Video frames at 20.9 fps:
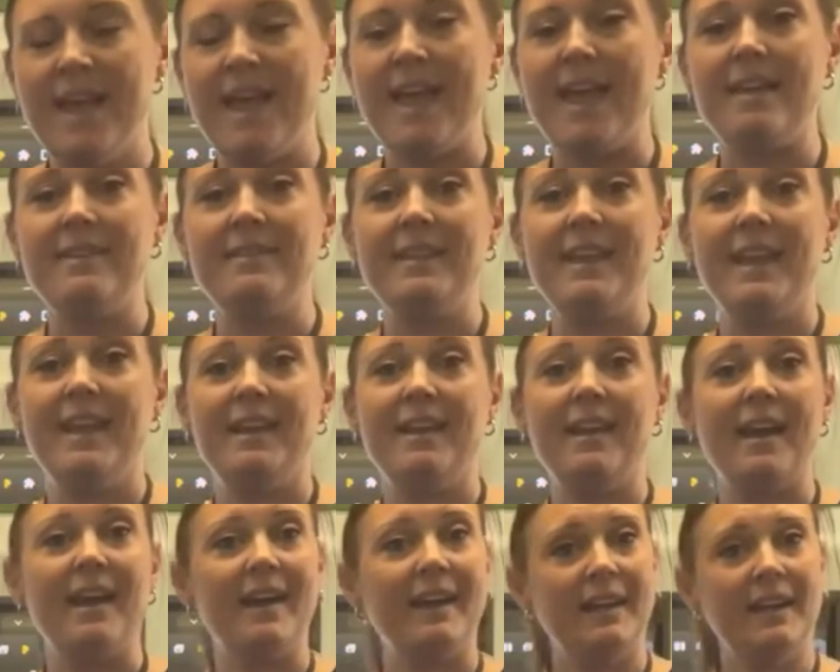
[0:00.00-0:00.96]
and then
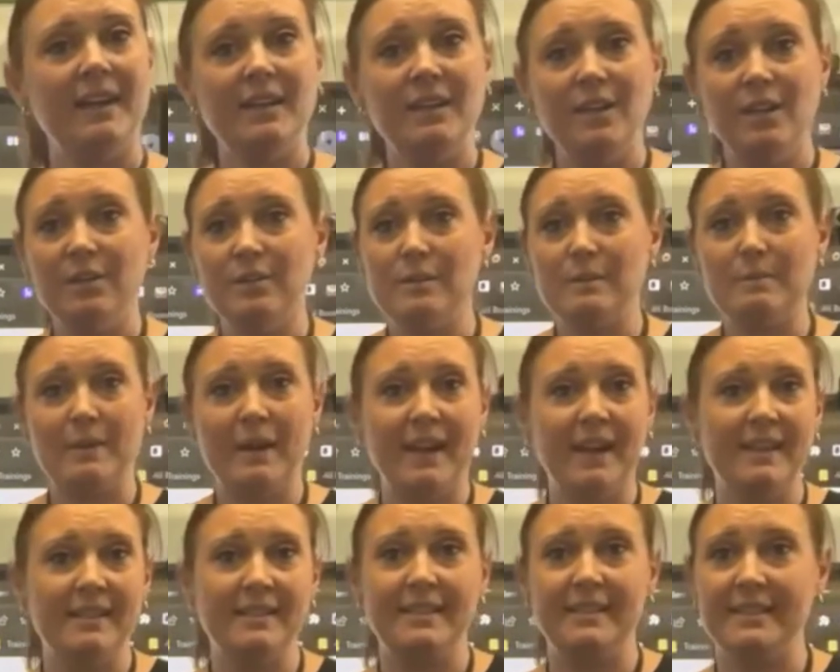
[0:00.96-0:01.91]
I can use
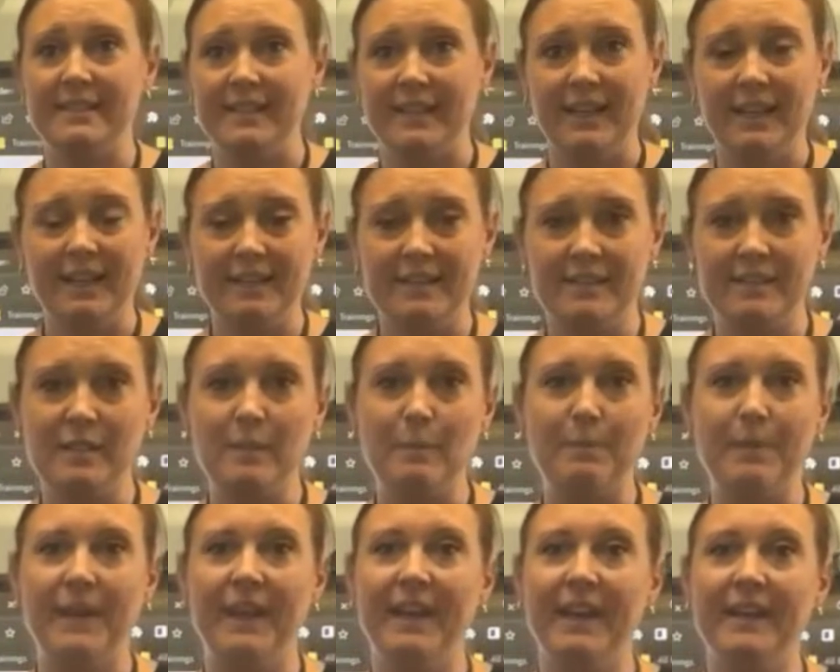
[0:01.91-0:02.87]
my sticks to
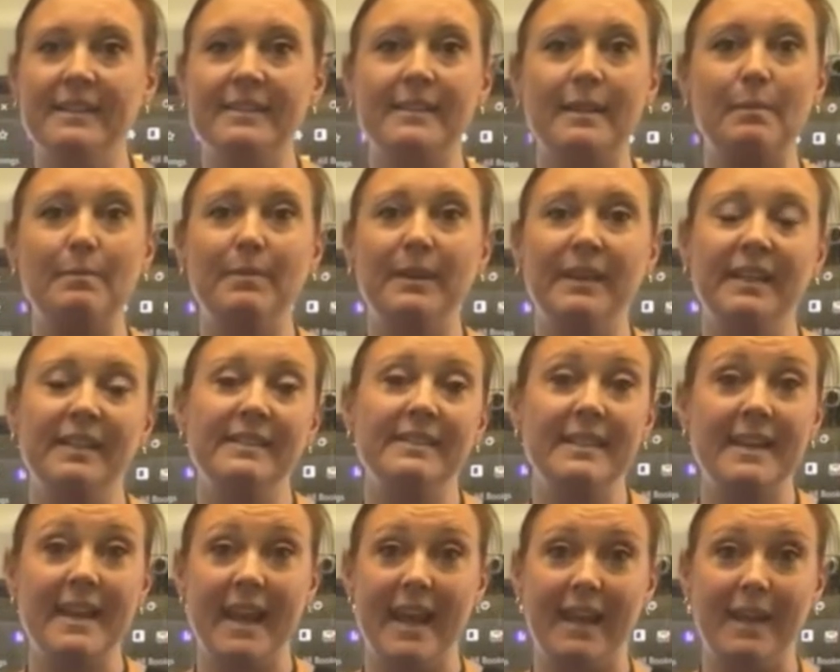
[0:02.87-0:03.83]
pick somebody's
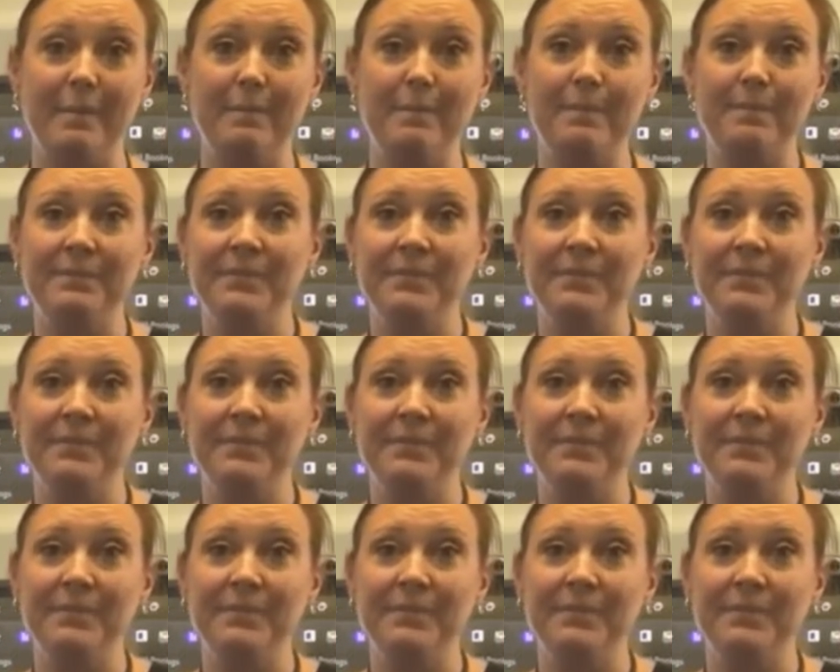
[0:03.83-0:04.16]
name.